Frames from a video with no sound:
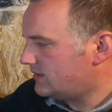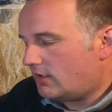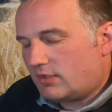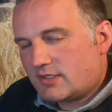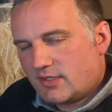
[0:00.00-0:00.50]

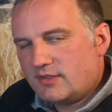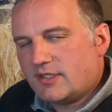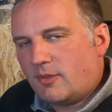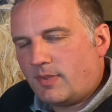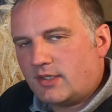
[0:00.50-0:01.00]
So on a
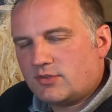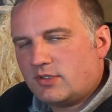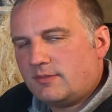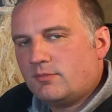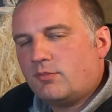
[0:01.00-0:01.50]
2-cell
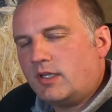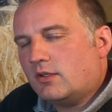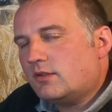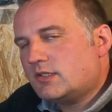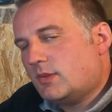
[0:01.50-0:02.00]
battery,
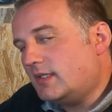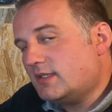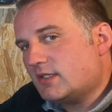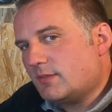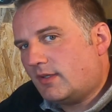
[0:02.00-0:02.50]
we got
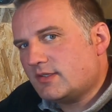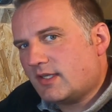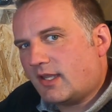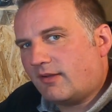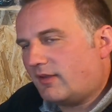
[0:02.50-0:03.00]
26
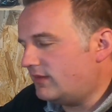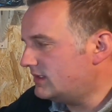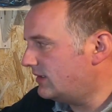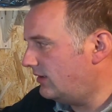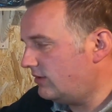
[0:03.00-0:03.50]
miles an hour out of
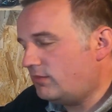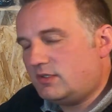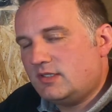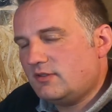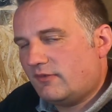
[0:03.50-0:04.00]
this car,
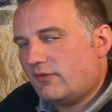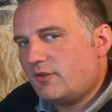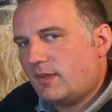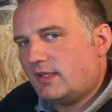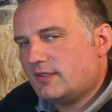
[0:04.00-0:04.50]
which is not
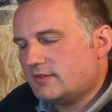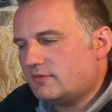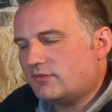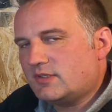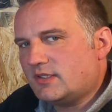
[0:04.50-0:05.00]
very bad at
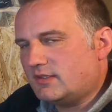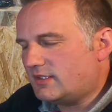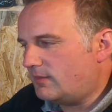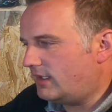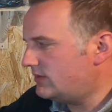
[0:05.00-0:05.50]
all for a
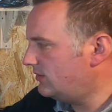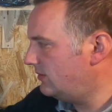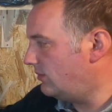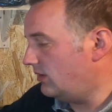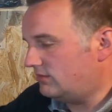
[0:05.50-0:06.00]
2-cell
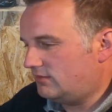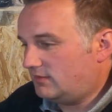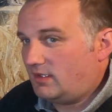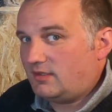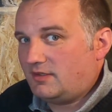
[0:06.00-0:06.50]
battery. Well,
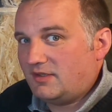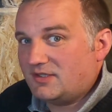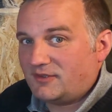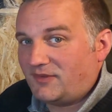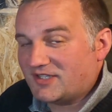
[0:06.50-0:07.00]

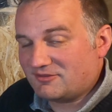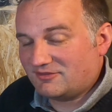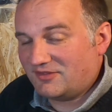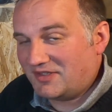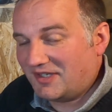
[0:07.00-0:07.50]
it's the first
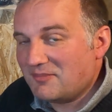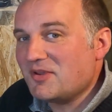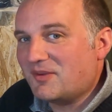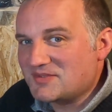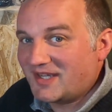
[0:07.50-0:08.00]
time I've ever done
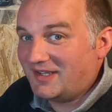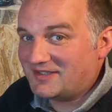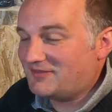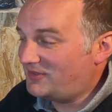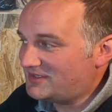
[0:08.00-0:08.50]
it, but I'm
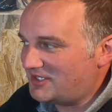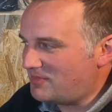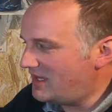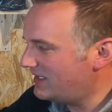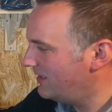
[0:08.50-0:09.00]
saying it doesn't feel
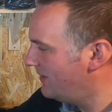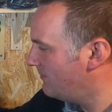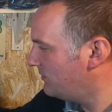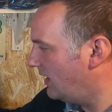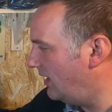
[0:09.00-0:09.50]
too bad.
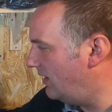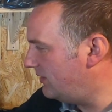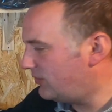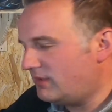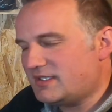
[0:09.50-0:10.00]

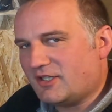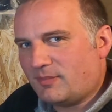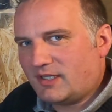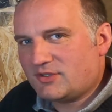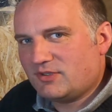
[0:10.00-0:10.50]
The
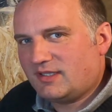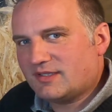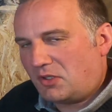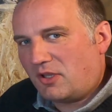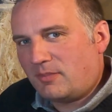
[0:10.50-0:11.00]
3-cell
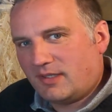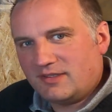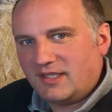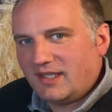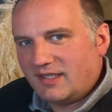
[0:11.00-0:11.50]
battery, when I
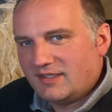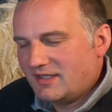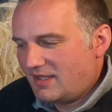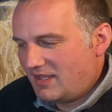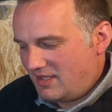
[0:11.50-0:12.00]
plugged it
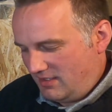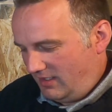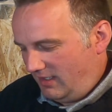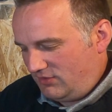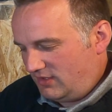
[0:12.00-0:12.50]
in,
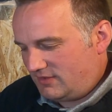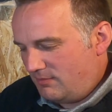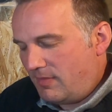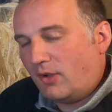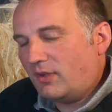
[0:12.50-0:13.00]
it
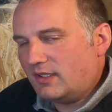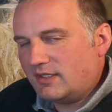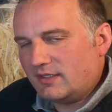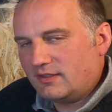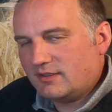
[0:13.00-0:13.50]
just
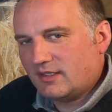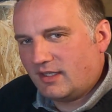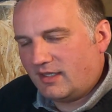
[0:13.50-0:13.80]
melted the